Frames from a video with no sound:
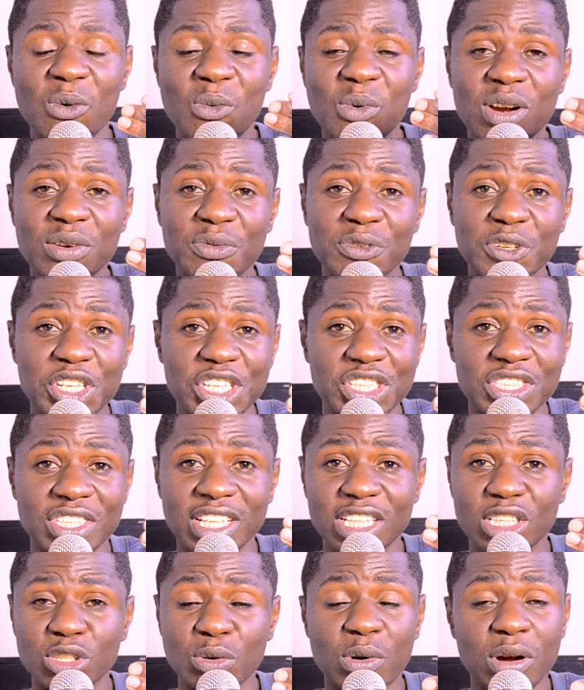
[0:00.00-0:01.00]

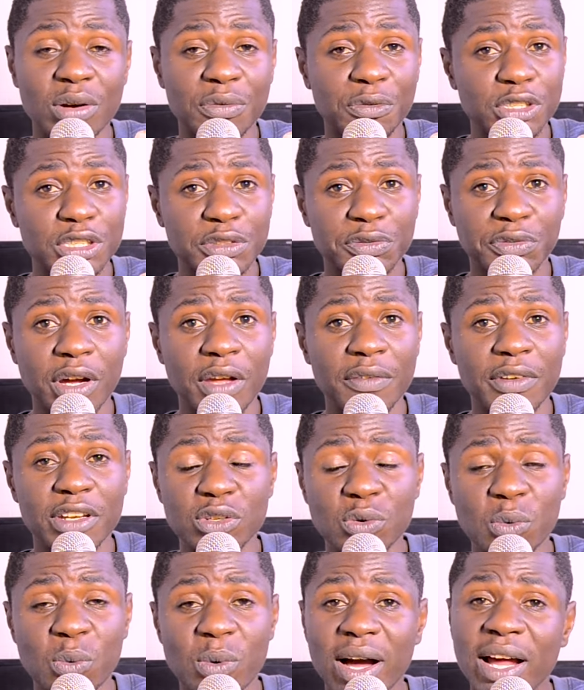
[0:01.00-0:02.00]
146, 145,
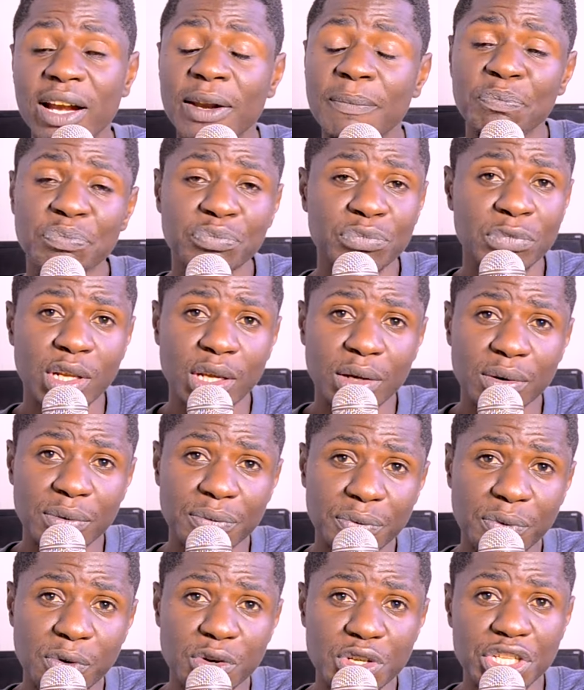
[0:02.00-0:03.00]
and
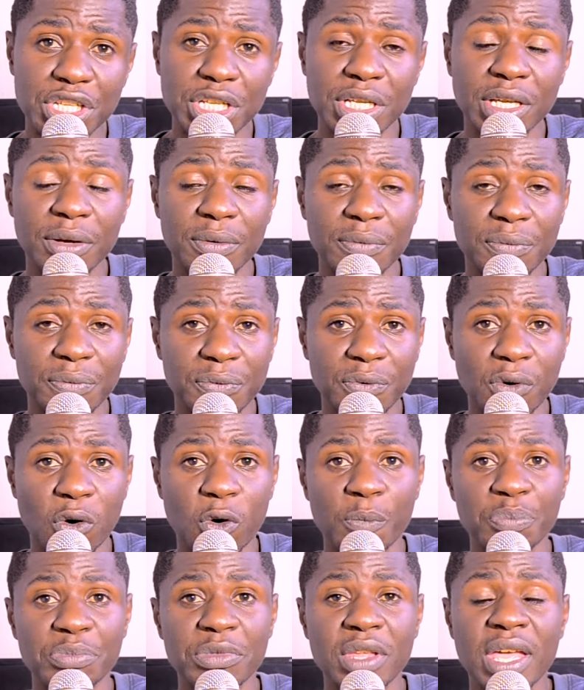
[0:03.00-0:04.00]

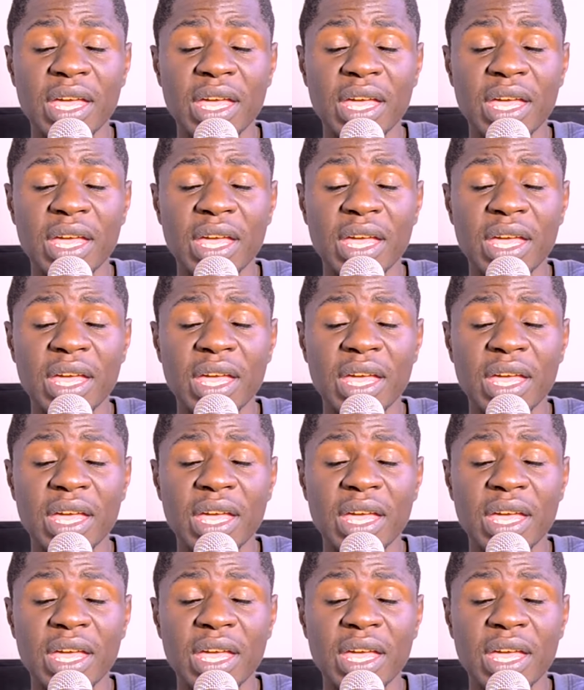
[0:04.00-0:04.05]
144.